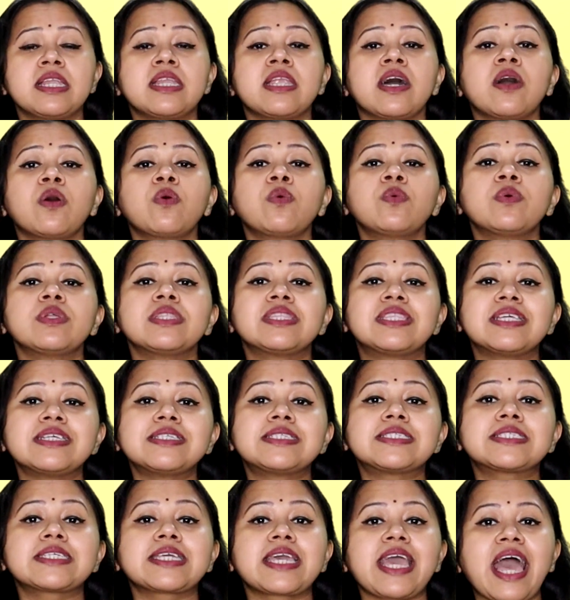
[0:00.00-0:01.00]
Now
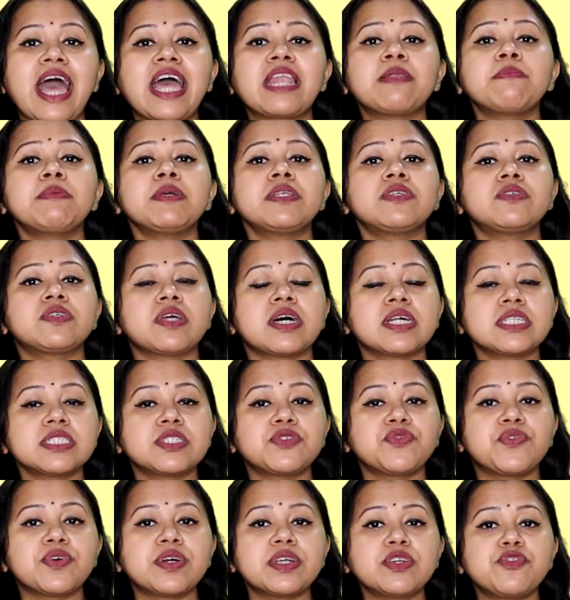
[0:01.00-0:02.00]
this can be
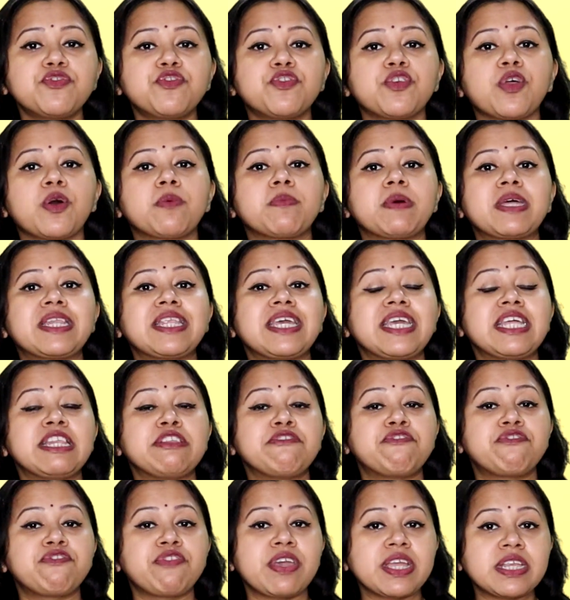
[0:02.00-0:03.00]
transferred from an
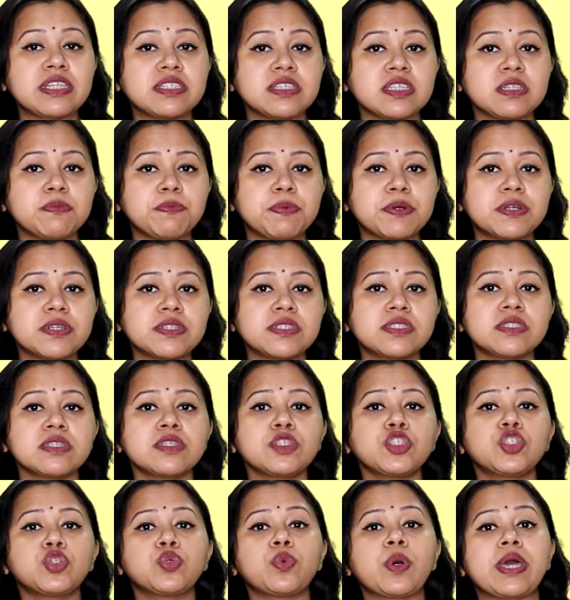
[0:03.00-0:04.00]
infected
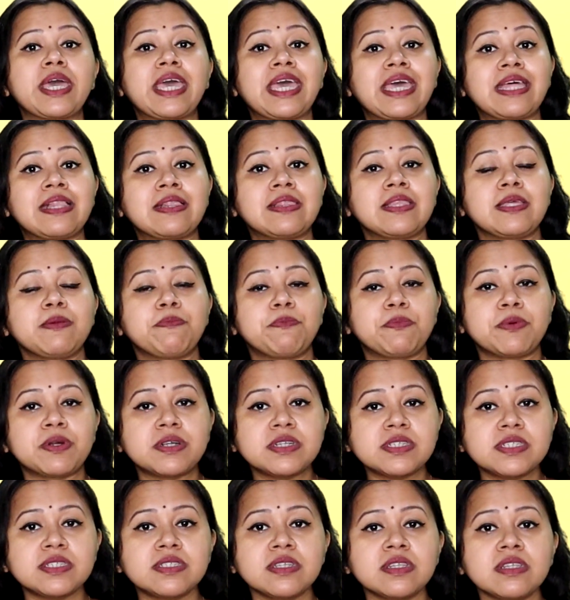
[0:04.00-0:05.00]
person to a healthy
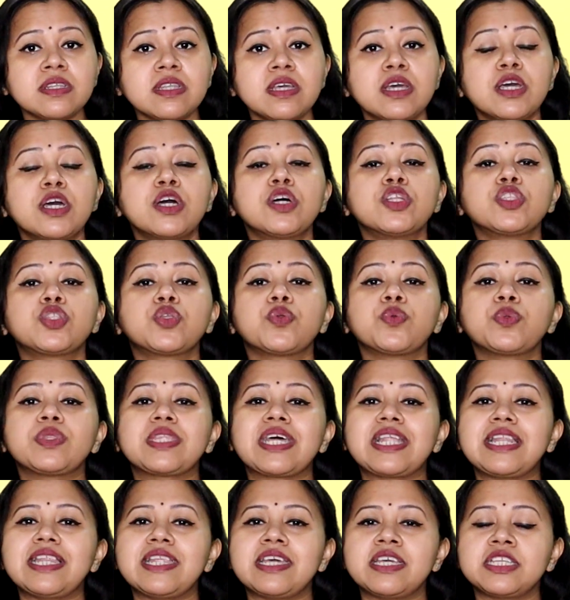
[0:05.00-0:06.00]
person through
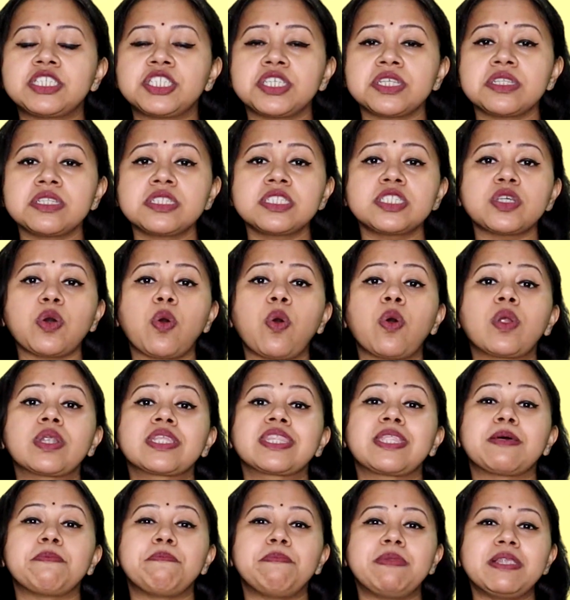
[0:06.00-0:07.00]
the lesions or
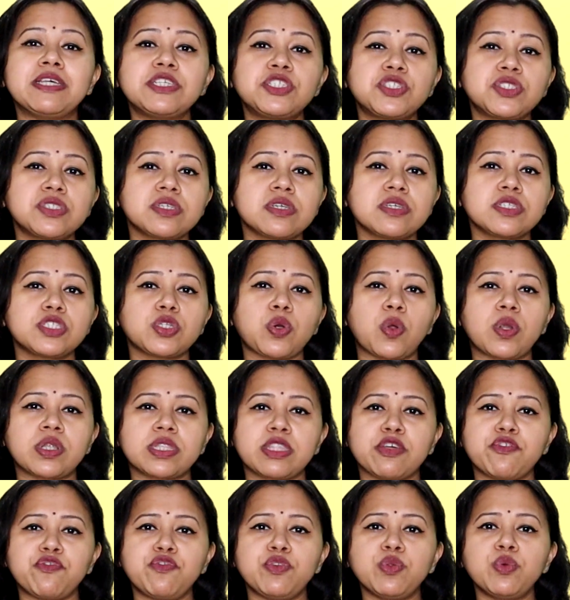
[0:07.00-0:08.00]
the blisters
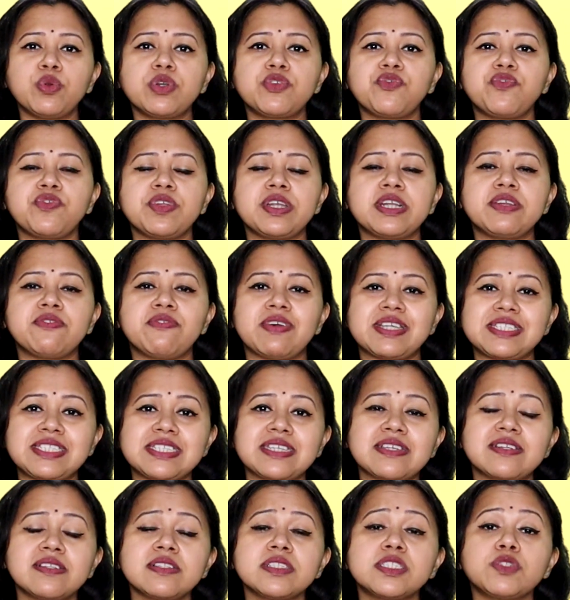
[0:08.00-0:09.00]
or the fluid-filled
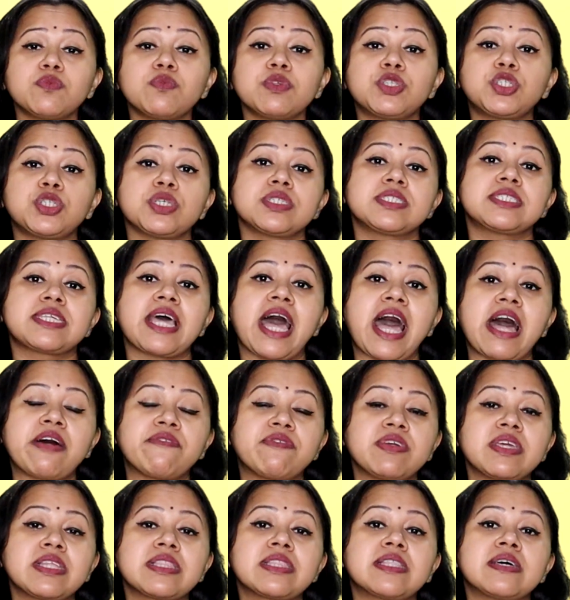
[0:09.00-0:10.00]
vesicles which is
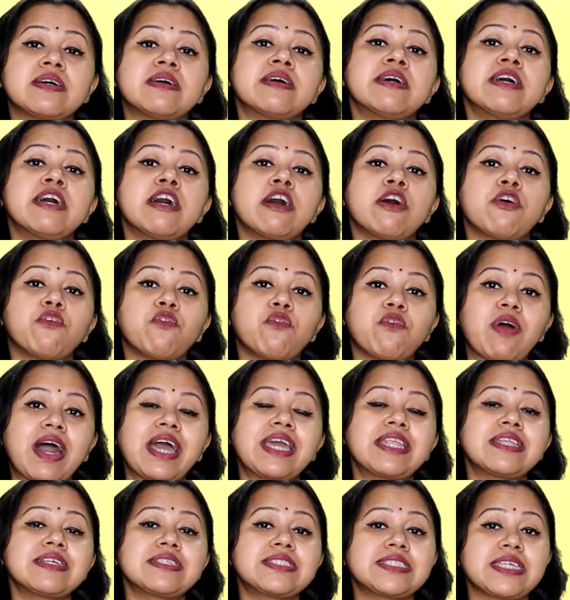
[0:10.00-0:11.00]
having the
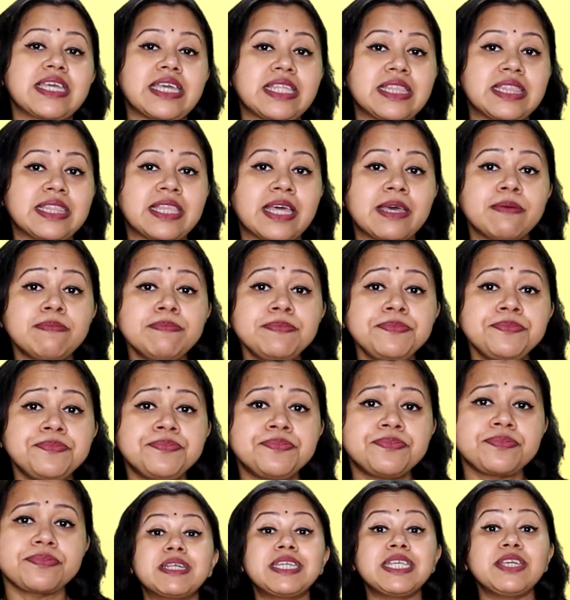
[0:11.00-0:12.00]
virus in them.
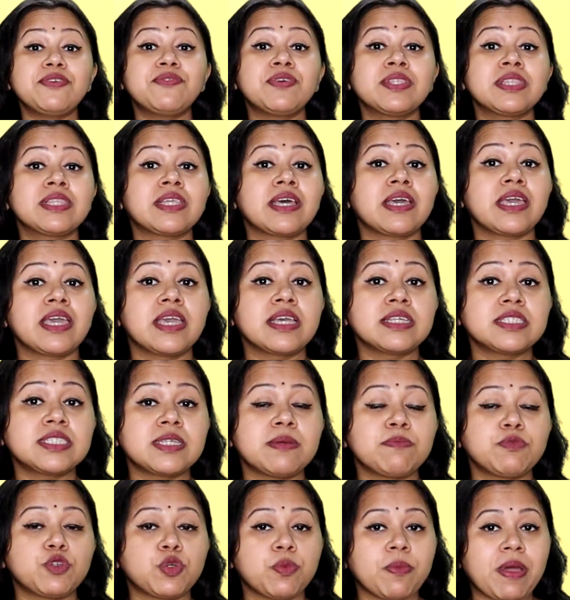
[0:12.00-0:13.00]
But even the
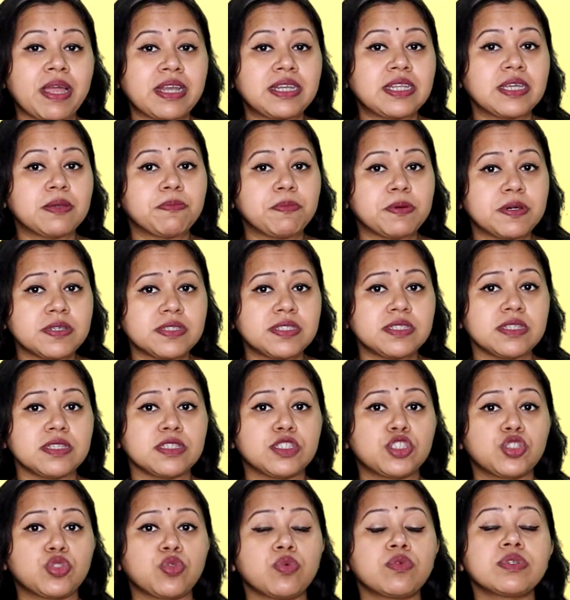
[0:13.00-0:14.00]
asymptomatic
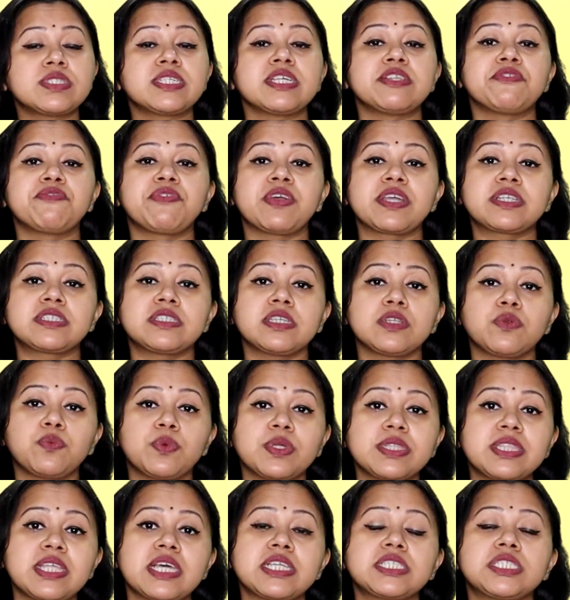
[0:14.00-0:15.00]
persons, those
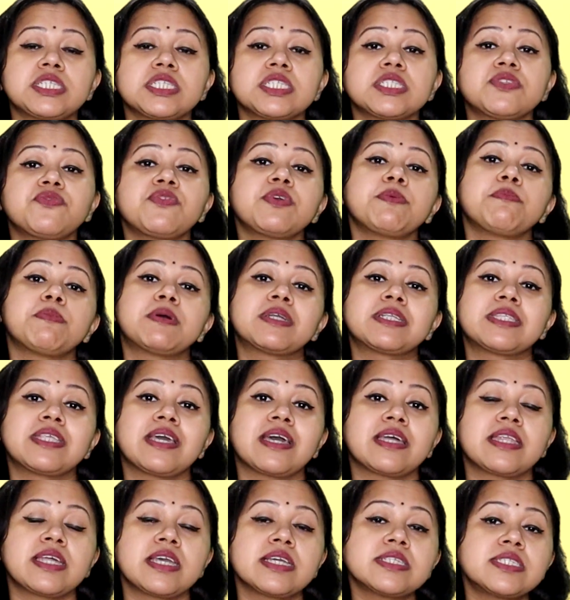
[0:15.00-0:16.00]
infected with HSV but
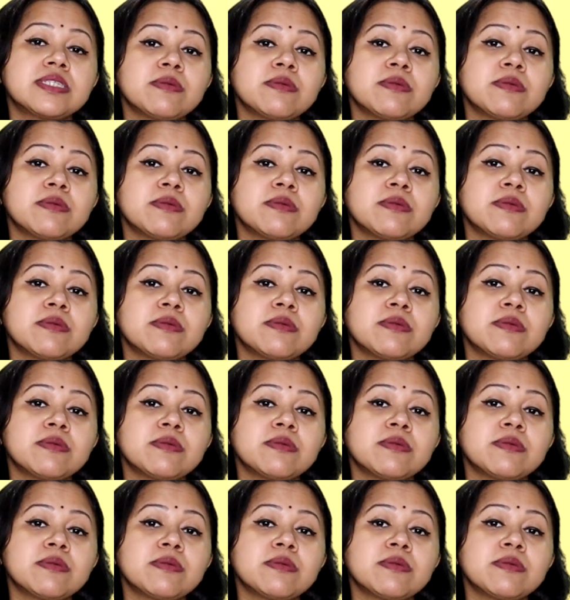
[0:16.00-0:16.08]
they are